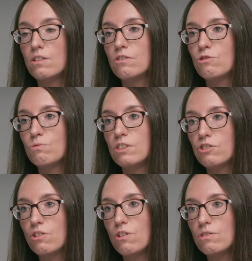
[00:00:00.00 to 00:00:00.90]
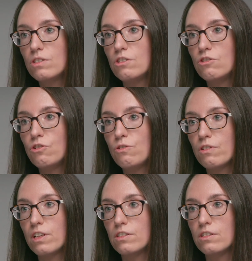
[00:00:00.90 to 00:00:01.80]
So in Scotland in
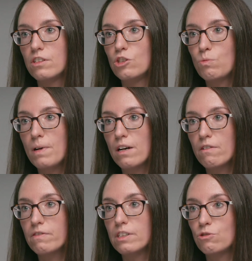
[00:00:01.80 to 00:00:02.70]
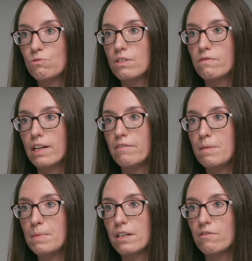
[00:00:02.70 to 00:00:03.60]
2012, the donor
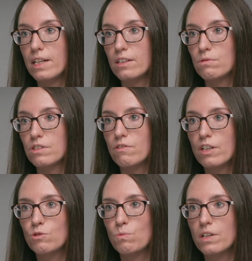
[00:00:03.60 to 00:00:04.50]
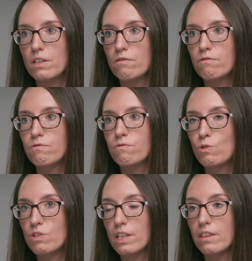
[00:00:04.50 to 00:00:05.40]
viremia rate was around 1 in
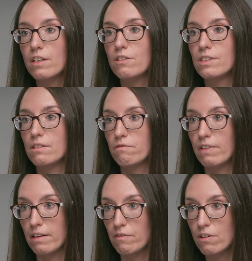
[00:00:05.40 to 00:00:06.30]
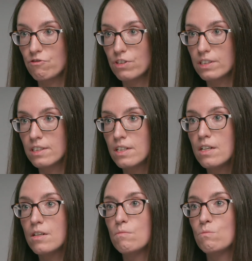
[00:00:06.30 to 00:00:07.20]
14,500.
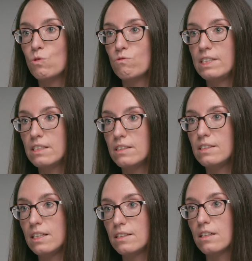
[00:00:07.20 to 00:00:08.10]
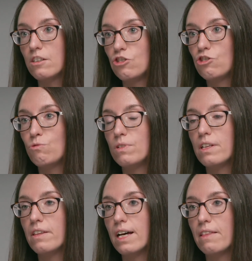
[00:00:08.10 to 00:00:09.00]
More recent data has
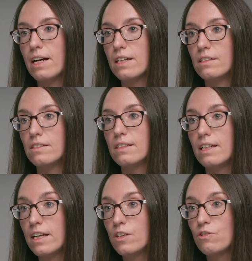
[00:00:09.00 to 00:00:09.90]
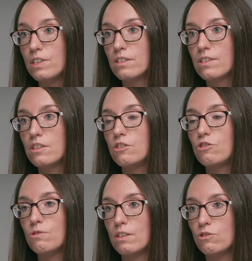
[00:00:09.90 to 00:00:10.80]
shown that has increased
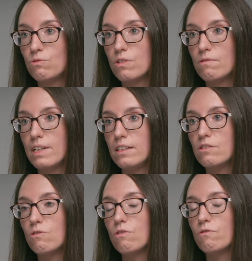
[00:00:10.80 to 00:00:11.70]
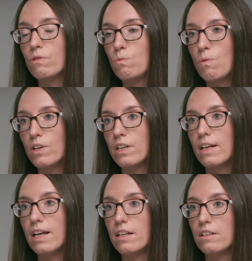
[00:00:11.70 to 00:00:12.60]
to a donor rate of 1
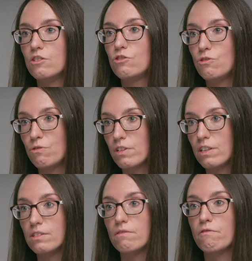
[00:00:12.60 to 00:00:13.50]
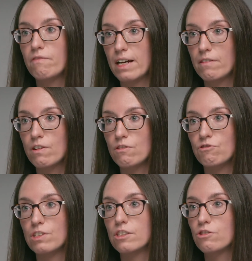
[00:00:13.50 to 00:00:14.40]
in
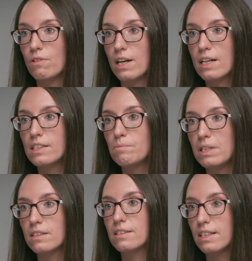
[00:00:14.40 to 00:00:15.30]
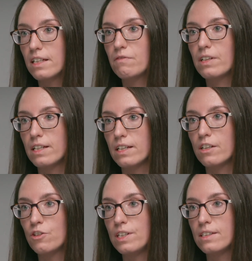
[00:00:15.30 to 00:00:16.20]
2,500. So there has been a significant
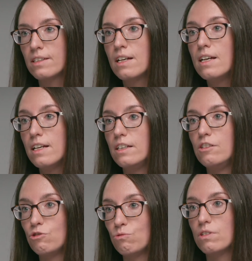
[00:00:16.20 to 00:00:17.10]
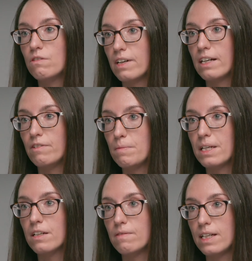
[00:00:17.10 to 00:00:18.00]
increase in donor
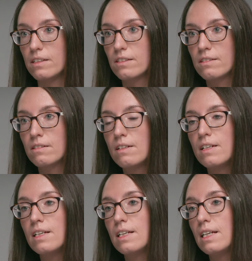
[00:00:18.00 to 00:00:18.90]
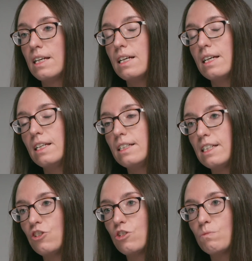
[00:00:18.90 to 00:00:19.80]
viremia rates. In
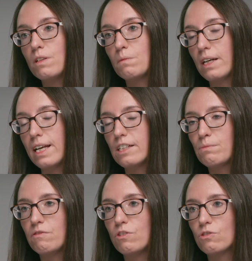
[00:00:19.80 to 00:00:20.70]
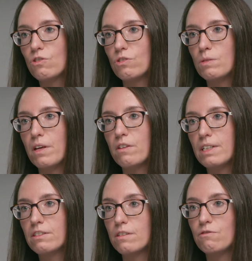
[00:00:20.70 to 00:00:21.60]
addition, I guess we've not talked about the
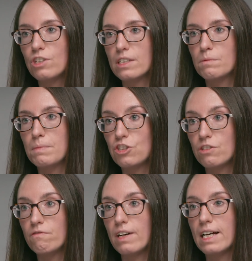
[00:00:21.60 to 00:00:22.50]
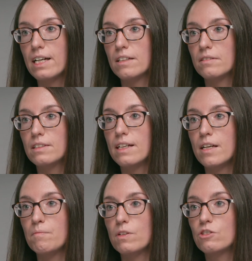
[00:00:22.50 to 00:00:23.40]
risk of transmission via
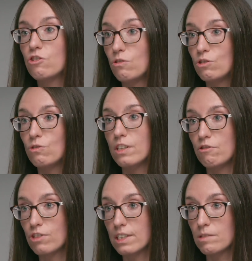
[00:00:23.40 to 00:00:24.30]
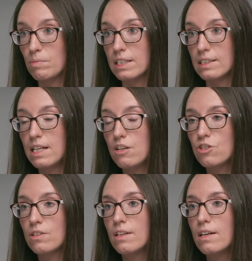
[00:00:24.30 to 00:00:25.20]
solid organ
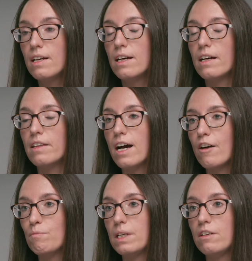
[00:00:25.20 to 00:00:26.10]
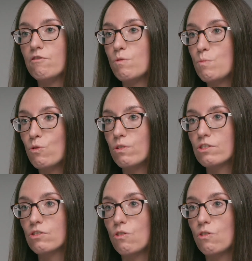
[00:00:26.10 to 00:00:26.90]
transplantation, and there have been reports